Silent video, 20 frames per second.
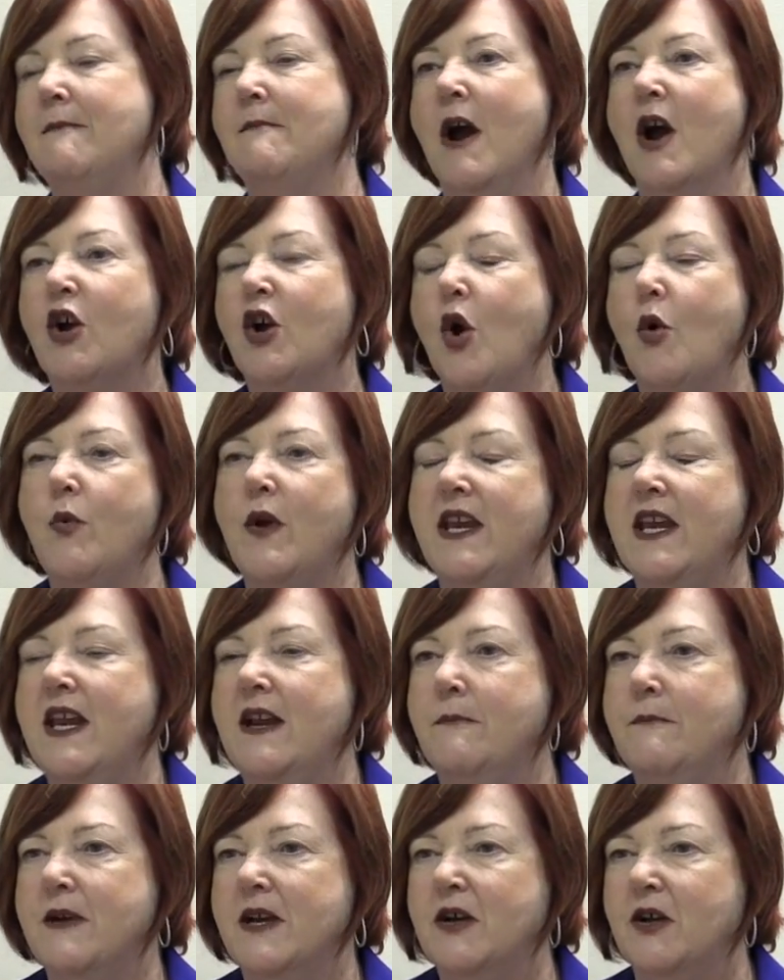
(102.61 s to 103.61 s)
Margo, we
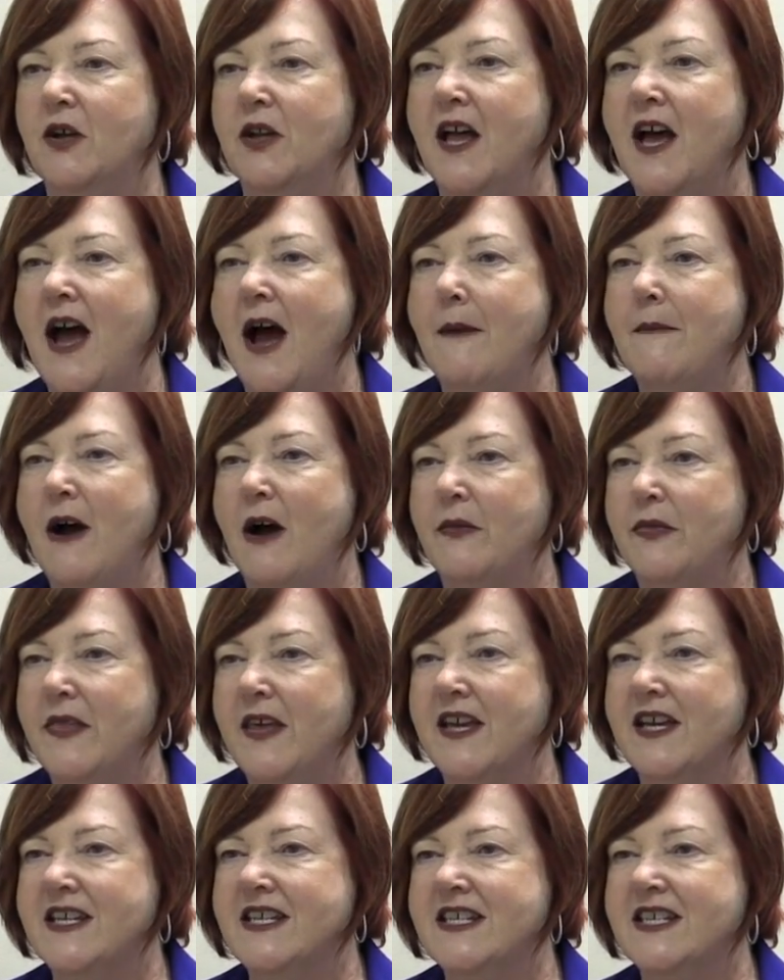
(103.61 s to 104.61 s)
need a bill about
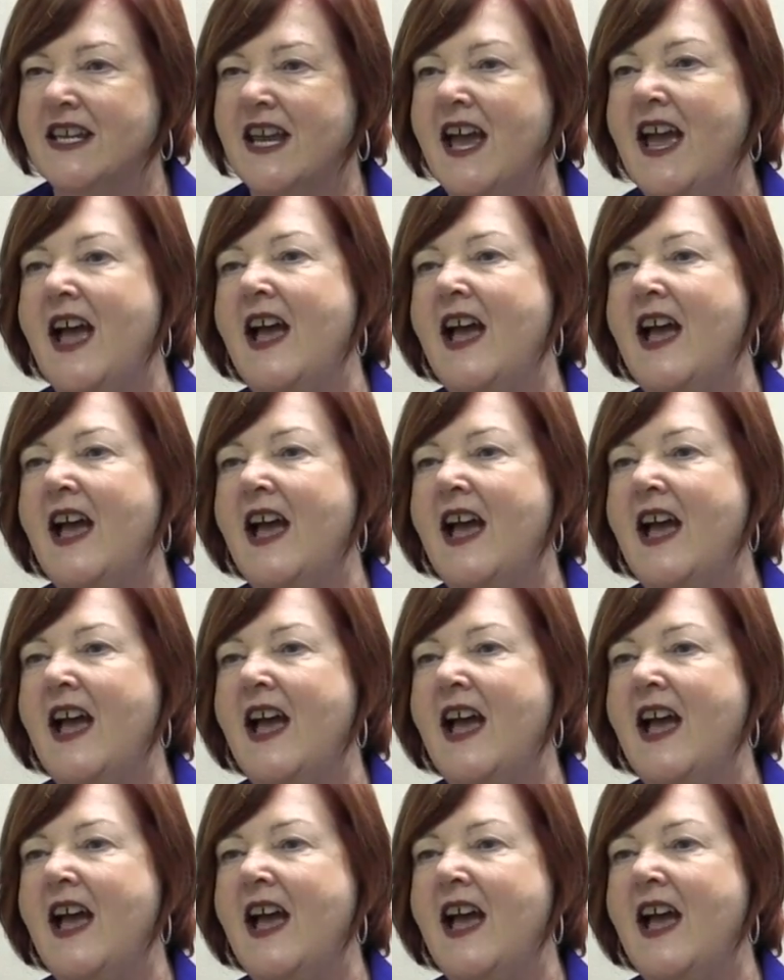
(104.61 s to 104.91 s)
this,